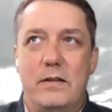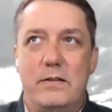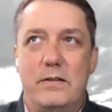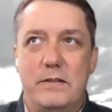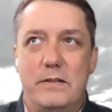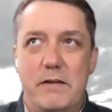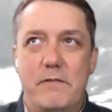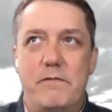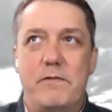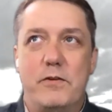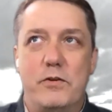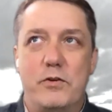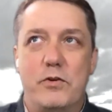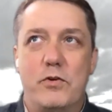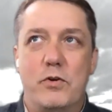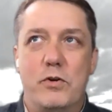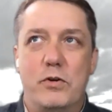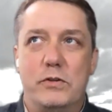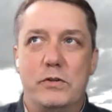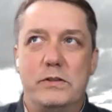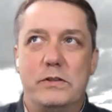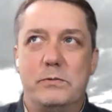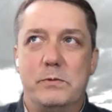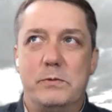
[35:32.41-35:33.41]

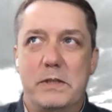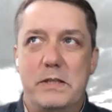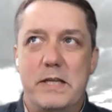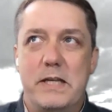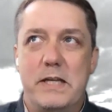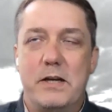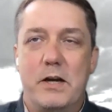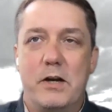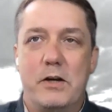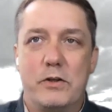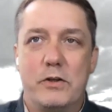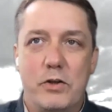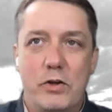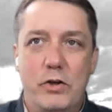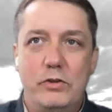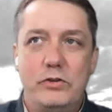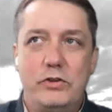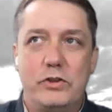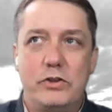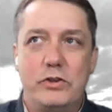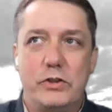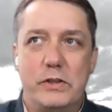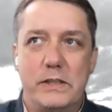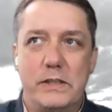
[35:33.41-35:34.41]
difficult within our
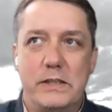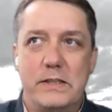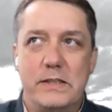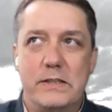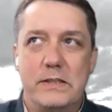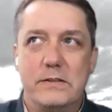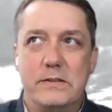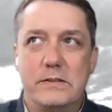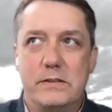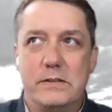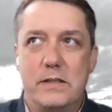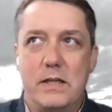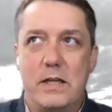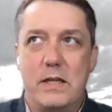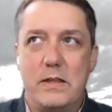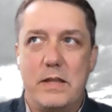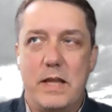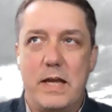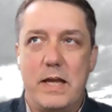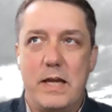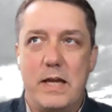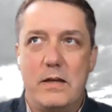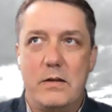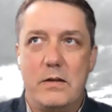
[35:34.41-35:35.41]
culture is
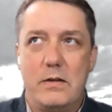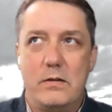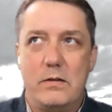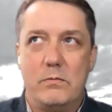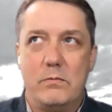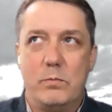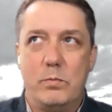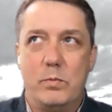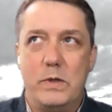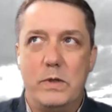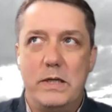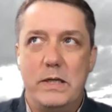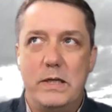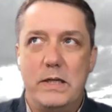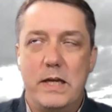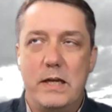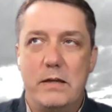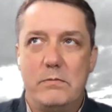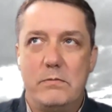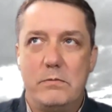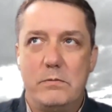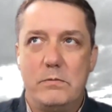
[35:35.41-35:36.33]
that we